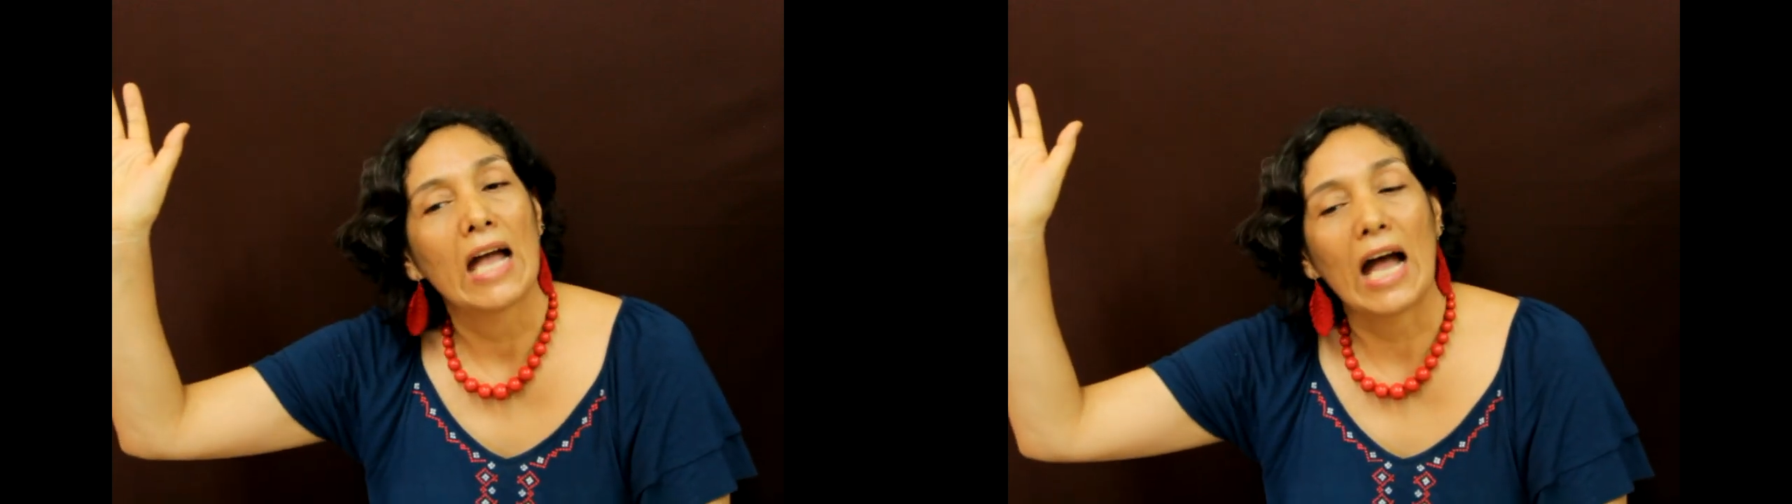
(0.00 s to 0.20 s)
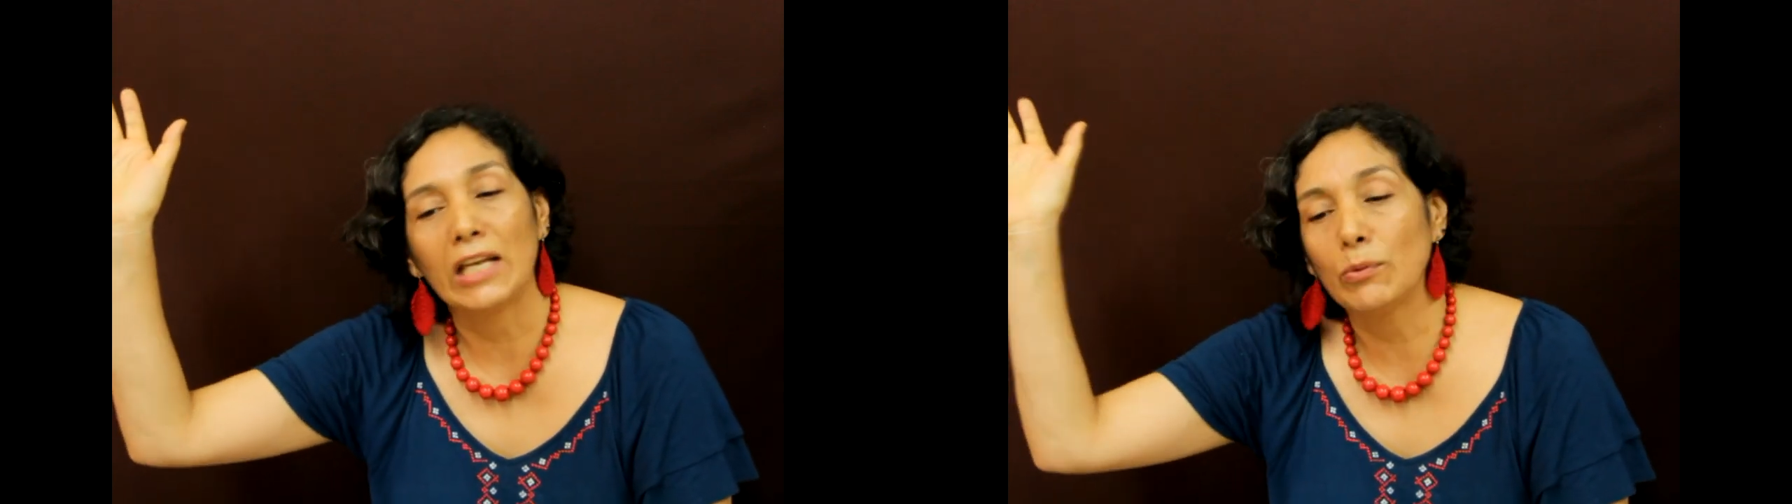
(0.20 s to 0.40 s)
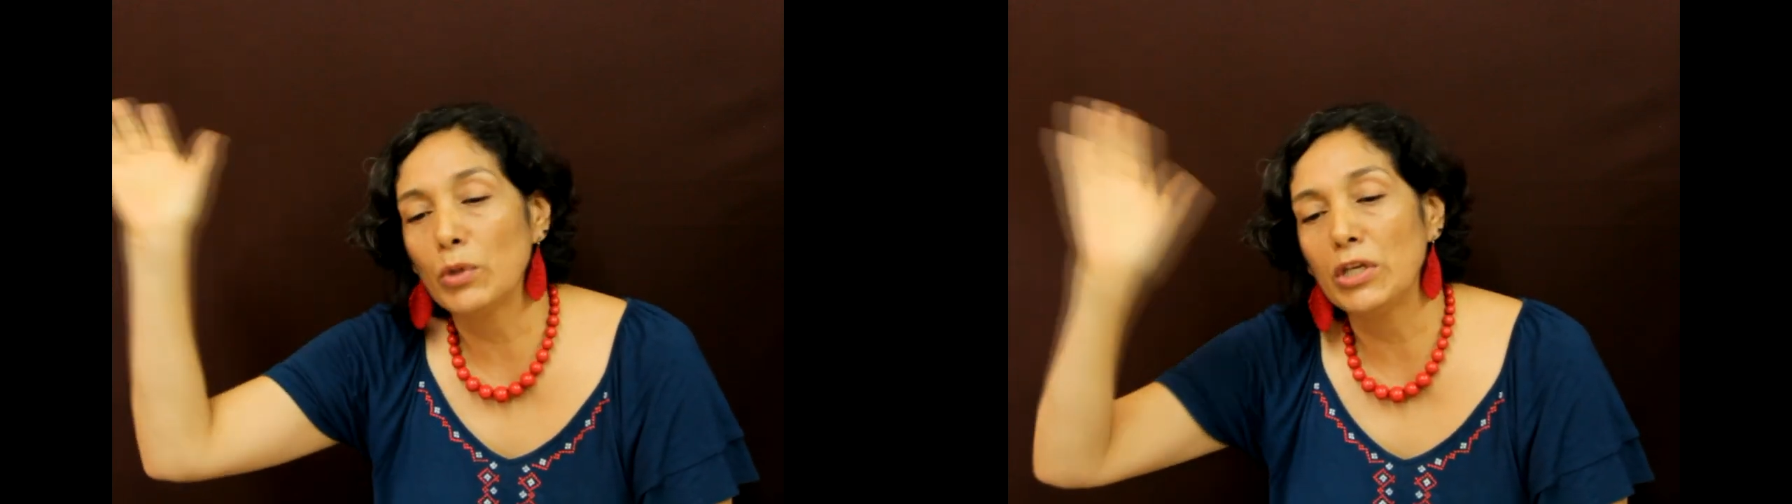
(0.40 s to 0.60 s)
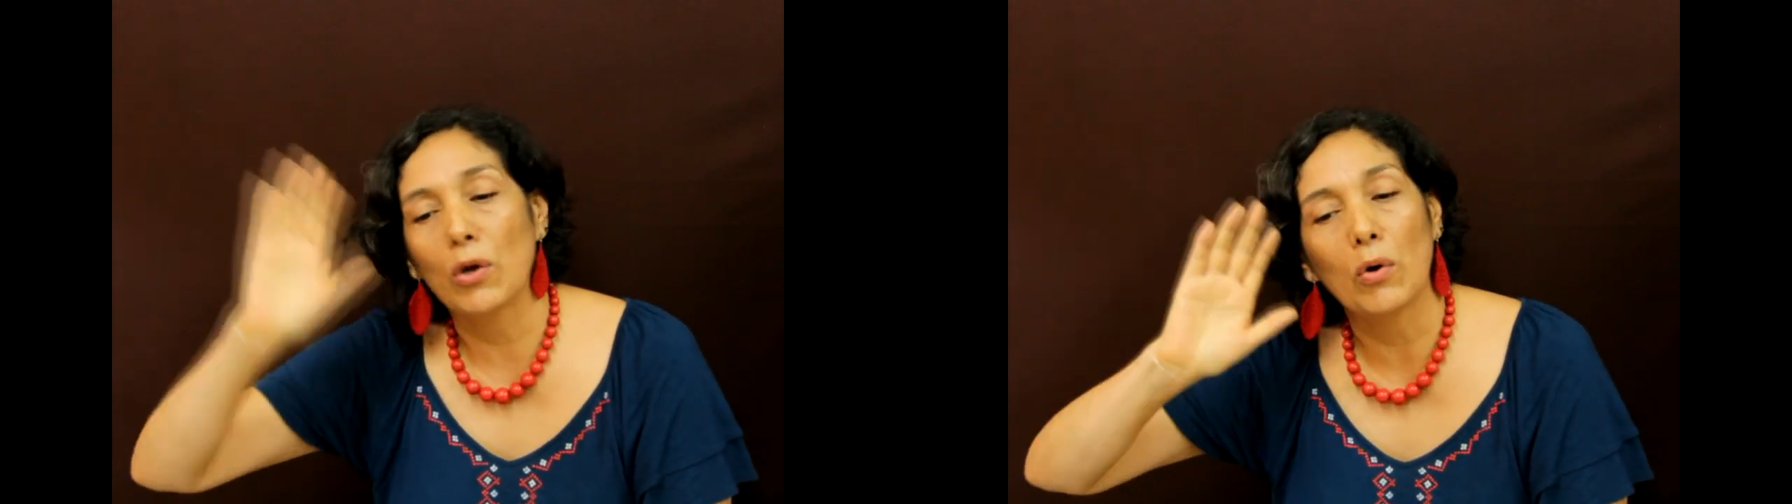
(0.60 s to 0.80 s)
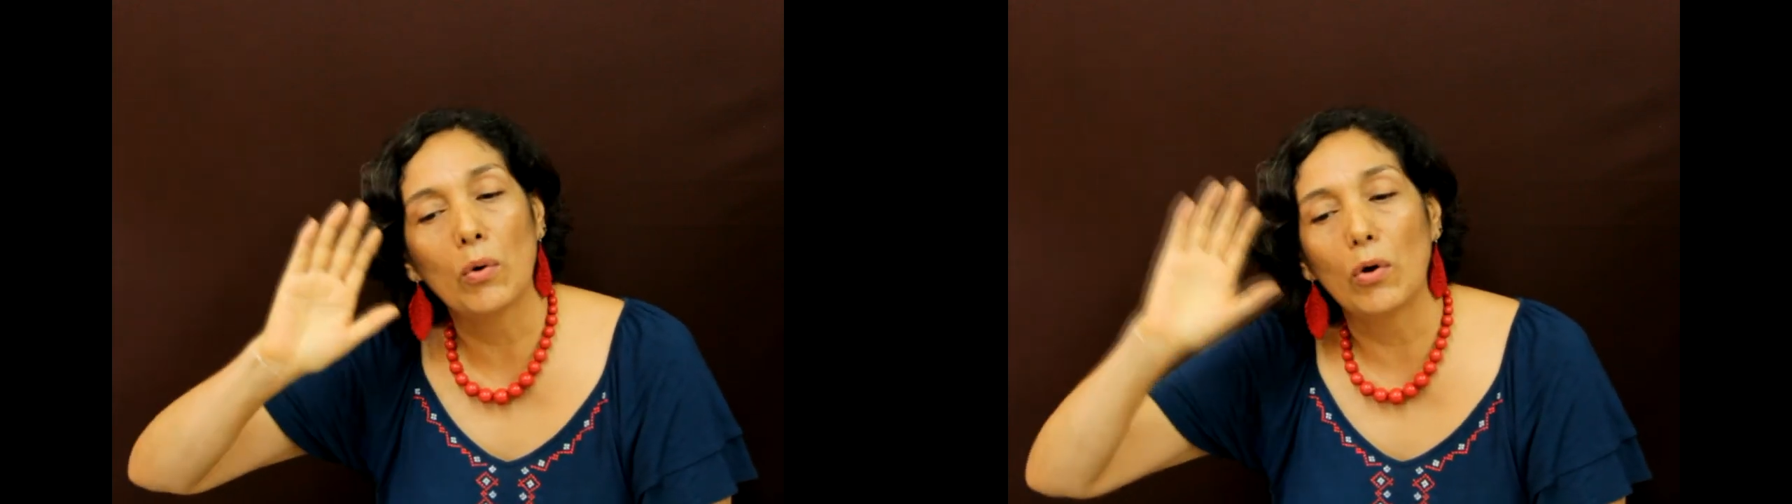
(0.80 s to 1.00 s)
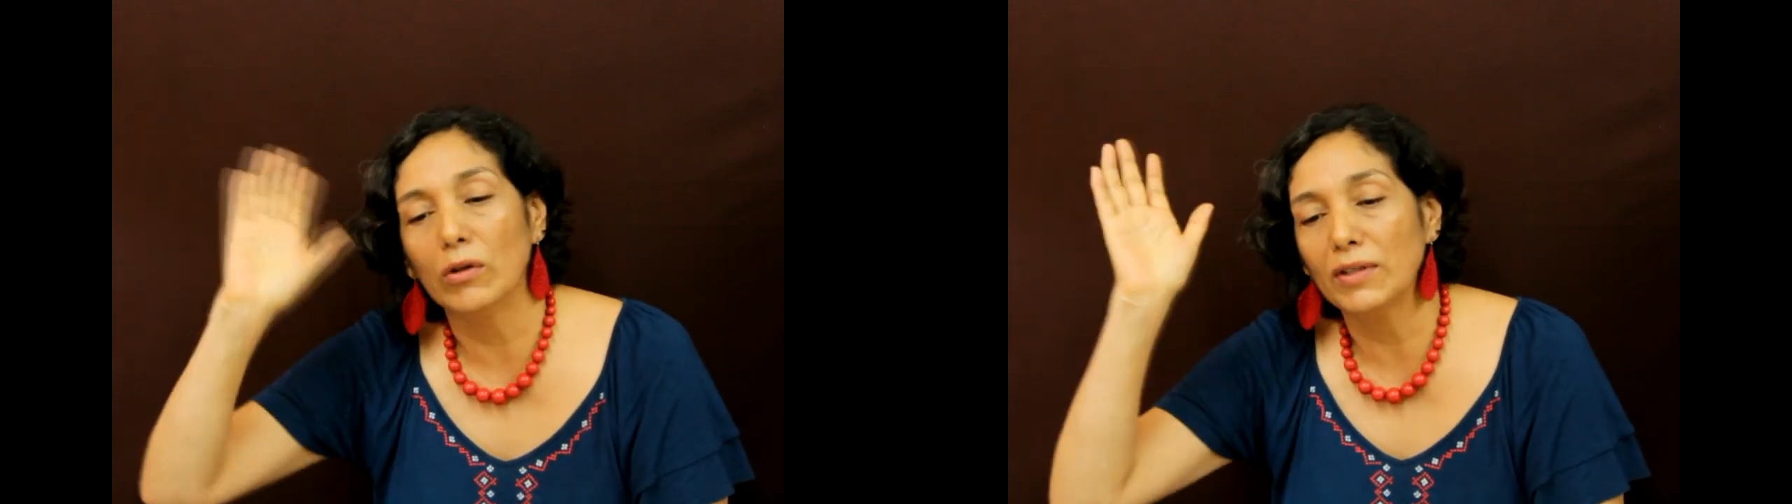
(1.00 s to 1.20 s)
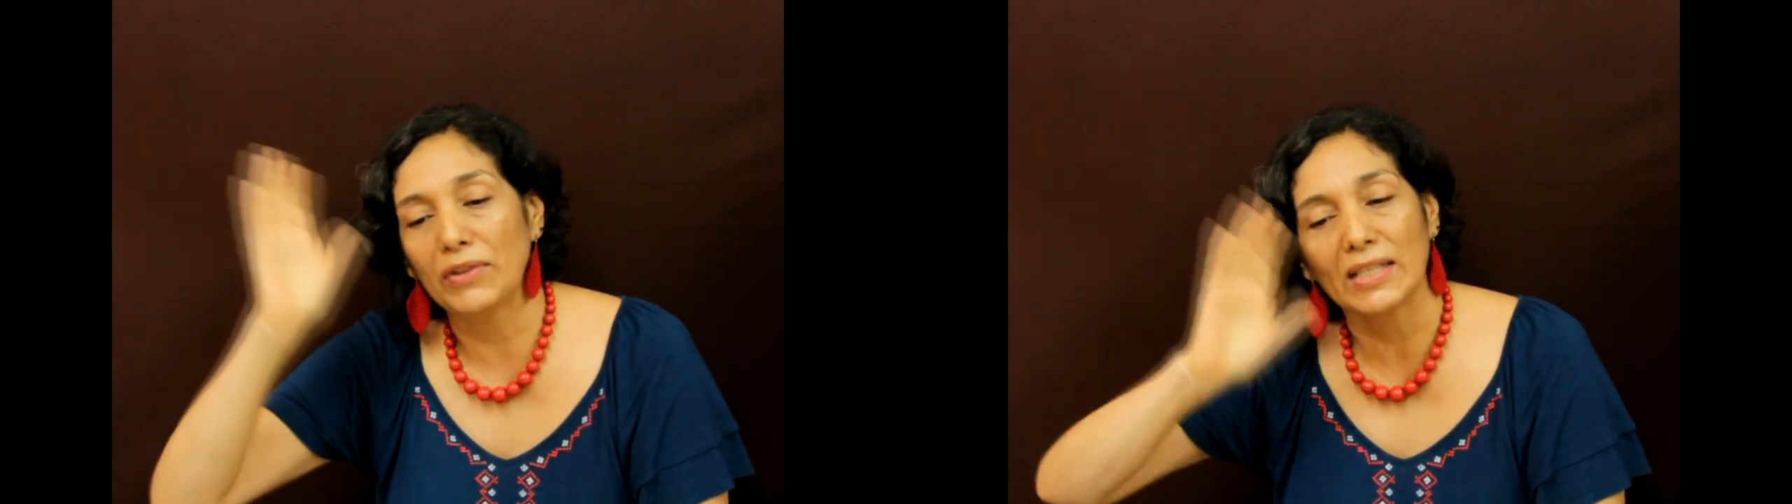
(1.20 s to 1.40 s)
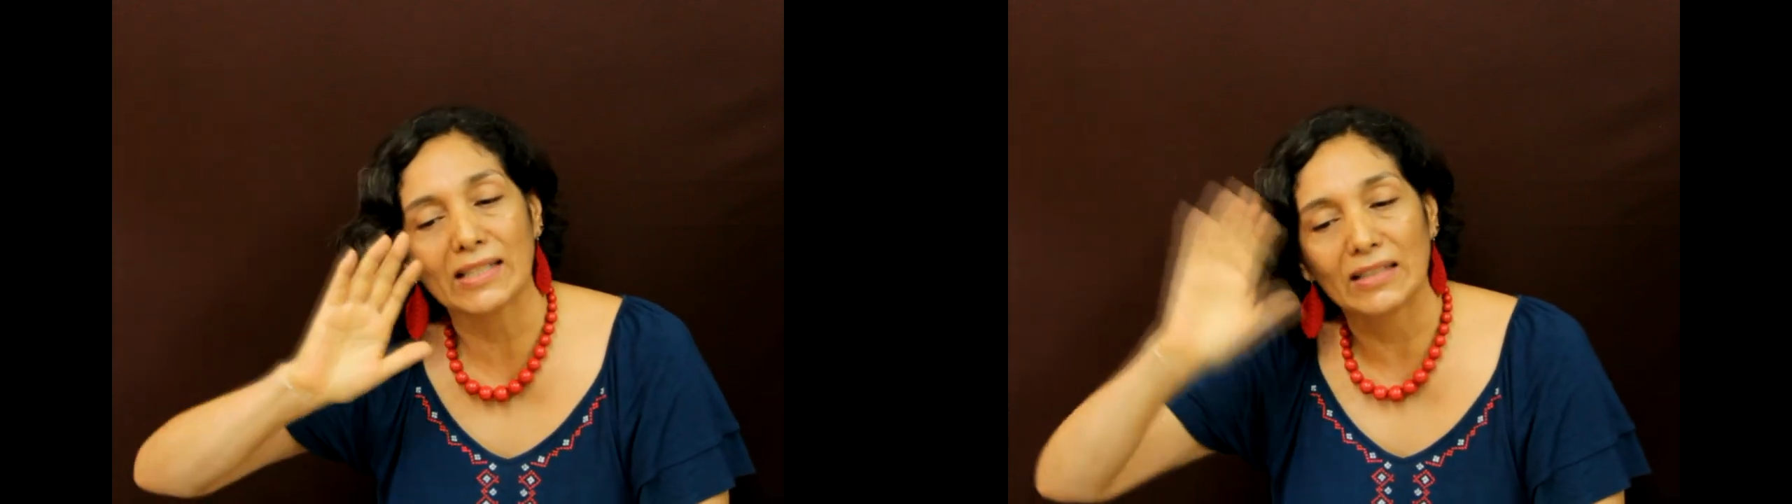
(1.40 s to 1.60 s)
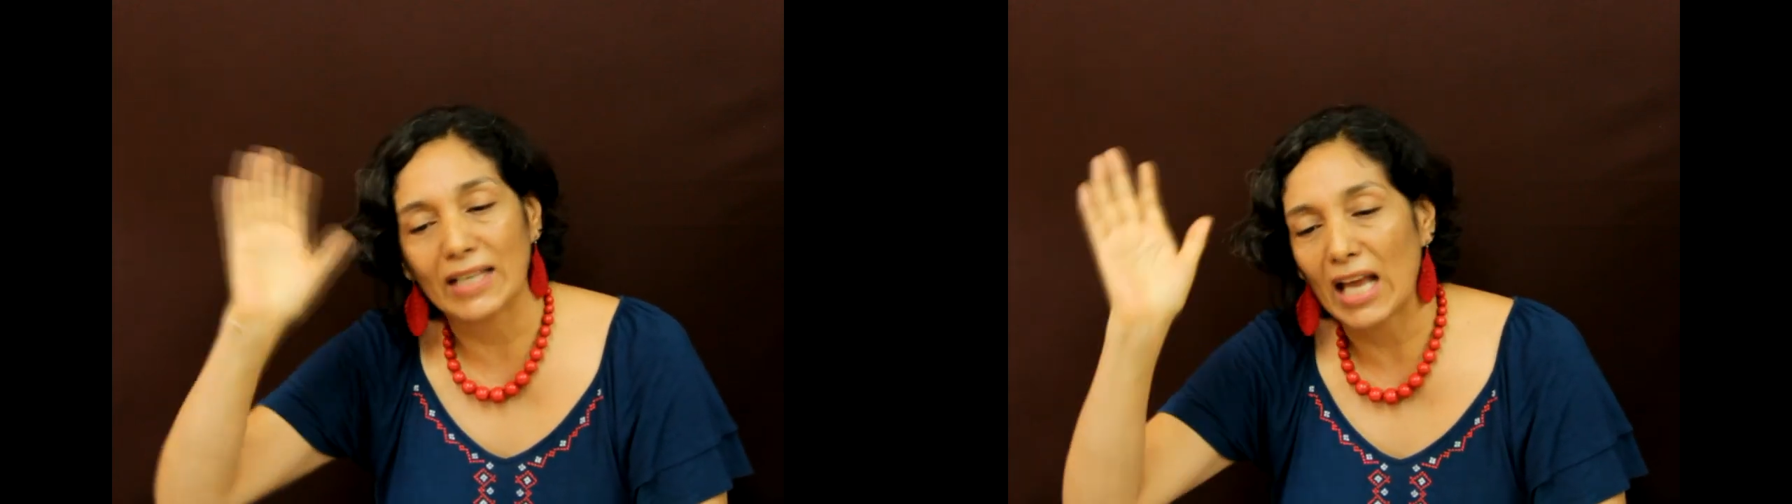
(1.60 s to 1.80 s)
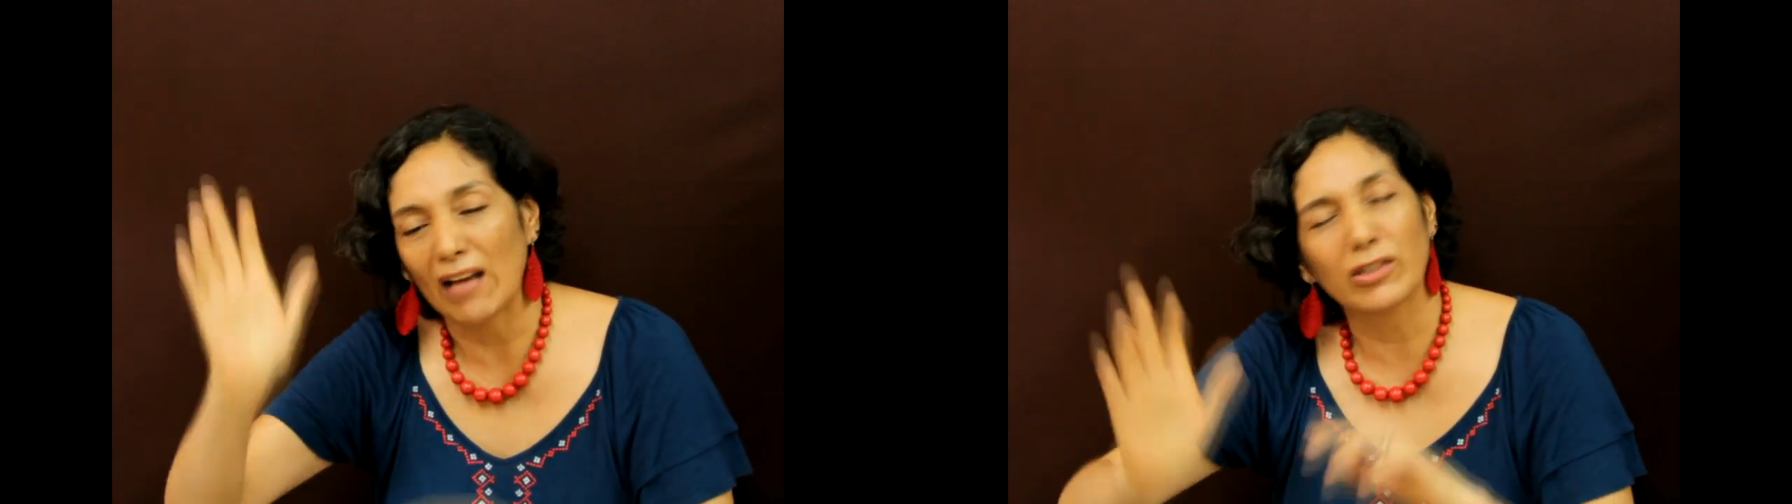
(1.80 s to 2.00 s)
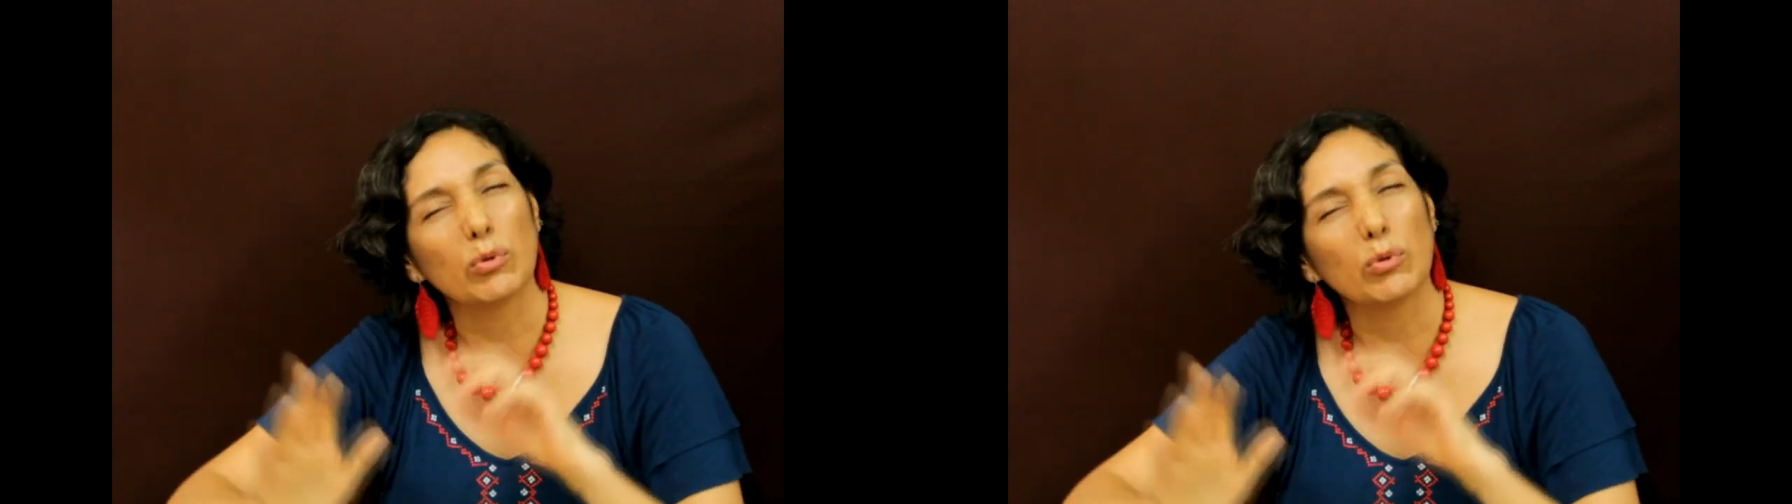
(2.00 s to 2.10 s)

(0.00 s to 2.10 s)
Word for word: And we know all the things that they have